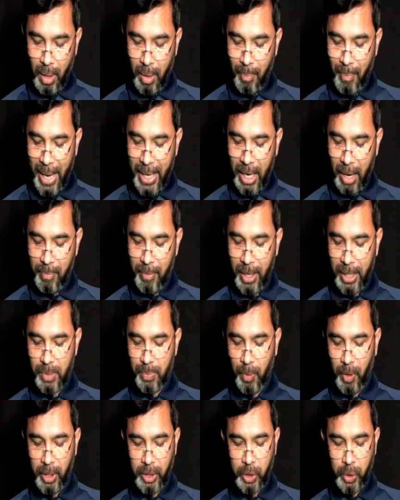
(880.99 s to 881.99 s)
mica flex
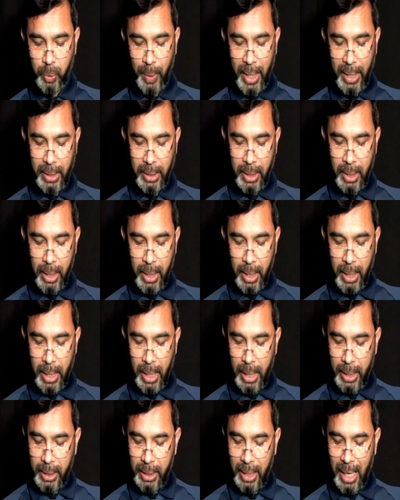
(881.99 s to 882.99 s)
0.28,
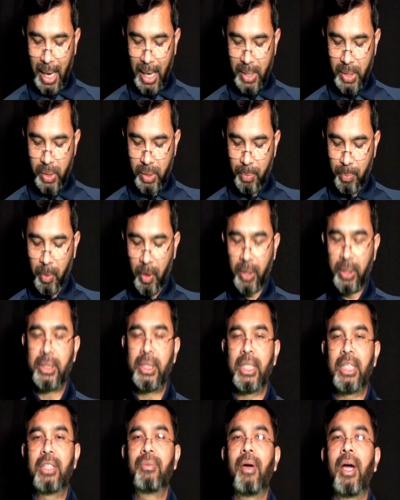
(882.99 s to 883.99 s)
and glass
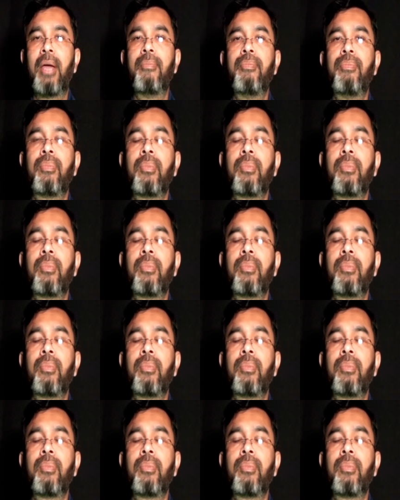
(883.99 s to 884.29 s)
0.65.